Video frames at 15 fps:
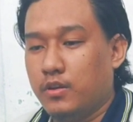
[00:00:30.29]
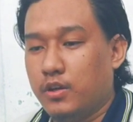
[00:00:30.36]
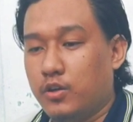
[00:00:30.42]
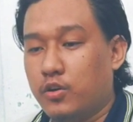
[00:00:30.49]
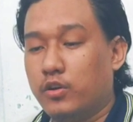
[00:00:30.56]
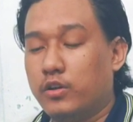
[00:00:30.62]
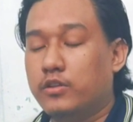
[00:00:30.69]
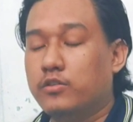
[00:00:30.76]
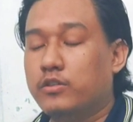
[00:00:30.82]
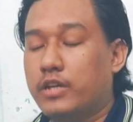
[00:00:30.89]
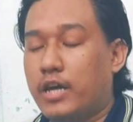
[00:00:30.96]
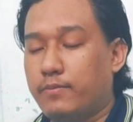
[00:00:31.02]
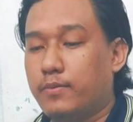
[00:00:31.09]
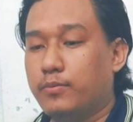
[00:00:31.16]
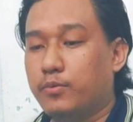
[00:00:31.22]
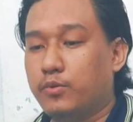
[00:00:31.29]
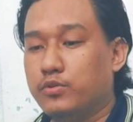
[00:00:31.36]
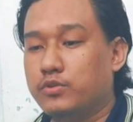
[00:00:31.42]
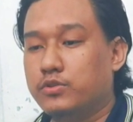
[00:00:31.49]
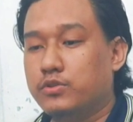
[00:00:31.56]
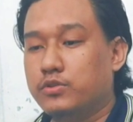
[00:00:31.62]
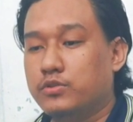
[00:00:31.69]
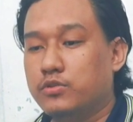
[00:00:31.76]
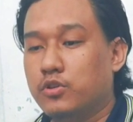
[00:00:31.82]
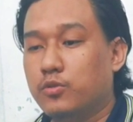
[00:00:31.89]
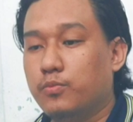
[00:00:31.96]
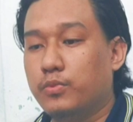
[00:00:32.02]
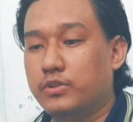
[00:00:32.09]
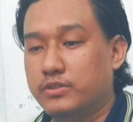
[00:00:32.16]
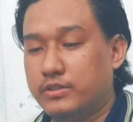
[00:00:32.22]
According to type approach
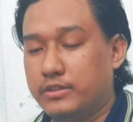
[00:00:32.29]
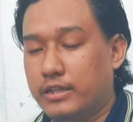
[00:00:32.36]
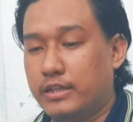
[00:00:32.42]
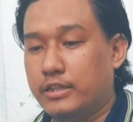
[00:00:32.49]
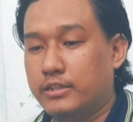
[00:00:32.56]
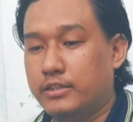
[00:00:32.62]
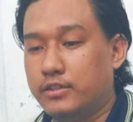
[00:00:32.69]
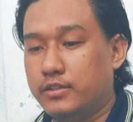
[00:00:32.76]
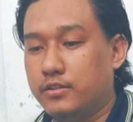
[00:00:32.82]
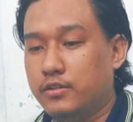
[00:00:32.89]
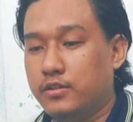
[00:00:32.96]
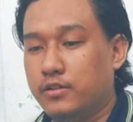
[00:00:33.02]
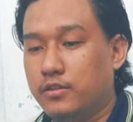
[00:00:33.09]
of personality,